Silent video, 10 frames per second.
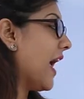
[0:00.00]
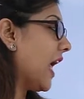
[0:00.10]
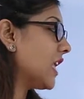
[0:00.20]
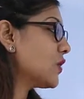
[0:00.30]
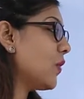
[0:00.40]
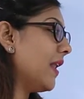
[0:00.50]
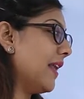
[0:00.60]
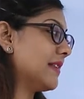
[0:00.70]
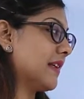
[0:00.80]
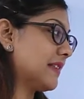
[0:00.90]
as well
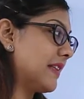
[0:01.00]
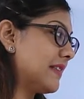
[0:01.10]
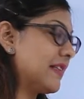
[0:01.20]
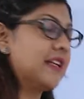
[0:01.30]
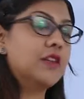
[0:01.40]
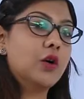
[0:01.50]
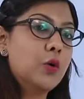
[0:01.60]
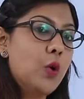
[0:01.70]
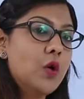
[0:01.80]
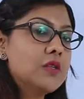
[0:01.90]
as assessing the
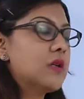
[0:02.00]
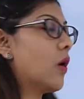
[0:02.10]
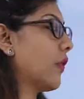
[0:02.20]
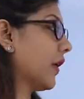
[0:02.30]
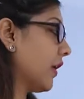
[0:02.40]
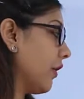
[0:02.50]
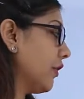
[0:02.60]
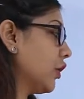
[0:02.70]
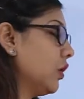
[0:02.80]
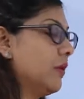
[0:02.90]
course or the
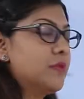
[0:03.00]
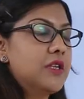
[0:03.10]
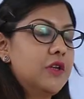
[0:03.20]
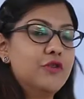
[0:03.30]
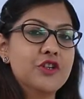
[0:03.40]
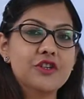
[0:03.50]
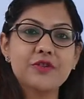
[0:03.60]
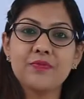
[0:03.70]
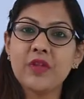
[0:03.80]
curriculum delivered.